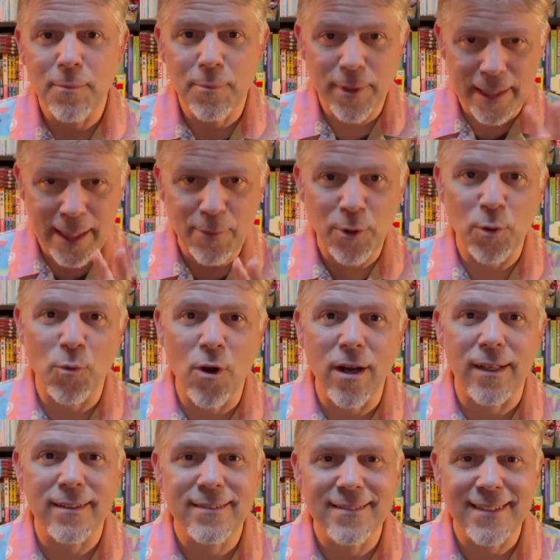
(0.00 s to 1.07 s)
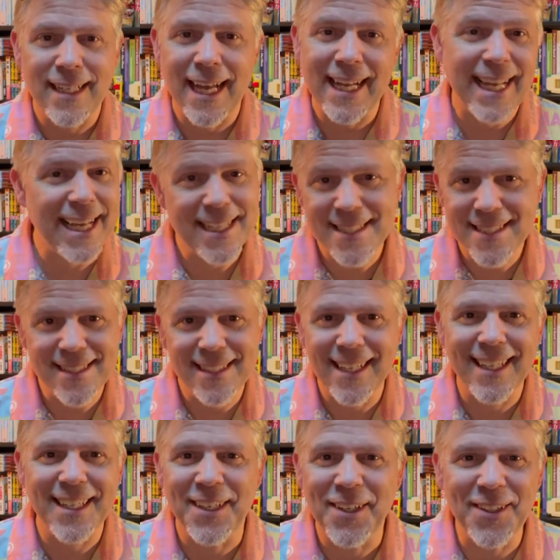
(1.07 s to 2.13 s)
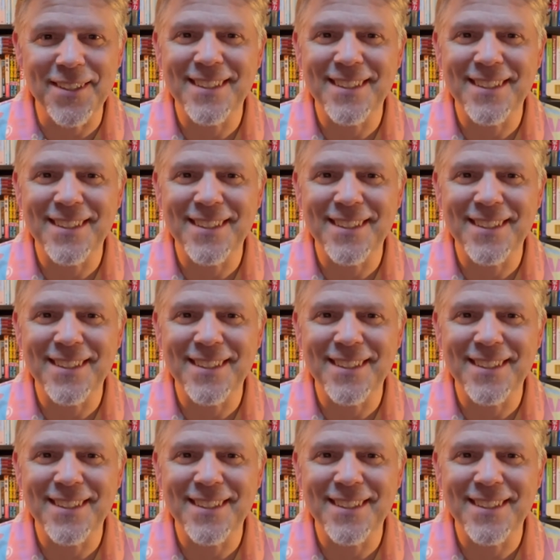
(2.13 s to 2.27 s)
but they were one, I guess, you know.